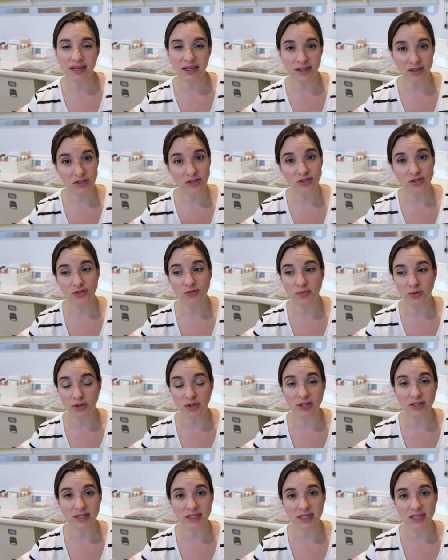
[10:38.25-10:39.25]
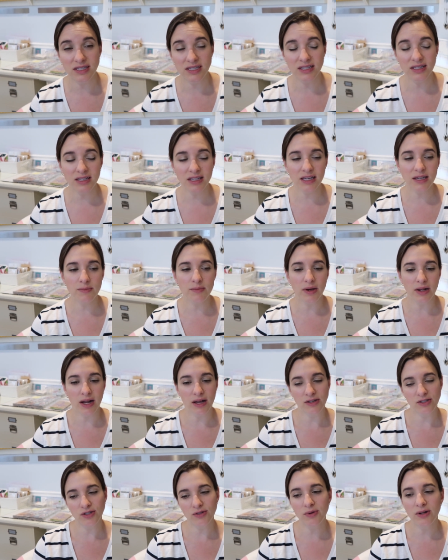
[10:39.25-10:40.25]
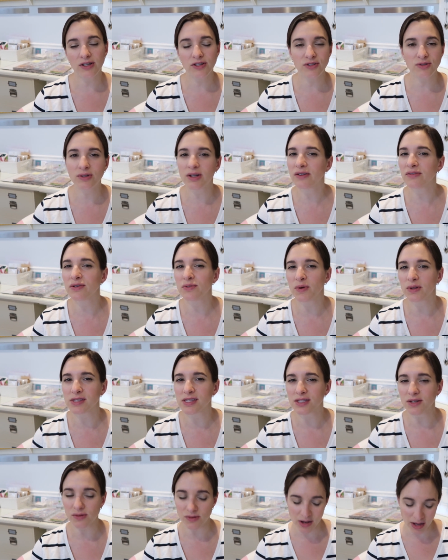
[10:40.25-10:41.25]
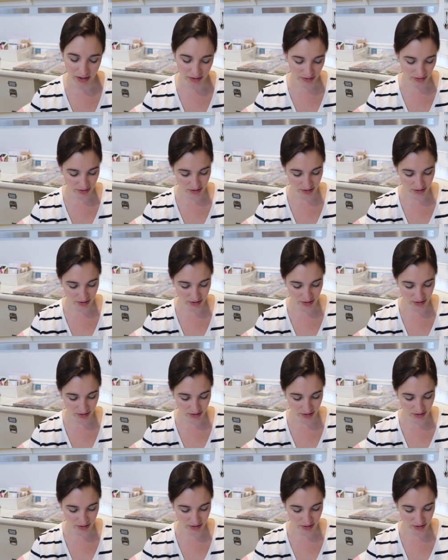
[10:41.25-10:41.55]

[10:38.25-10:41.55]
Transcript: like super consistently, but I do want to do it every once in a while.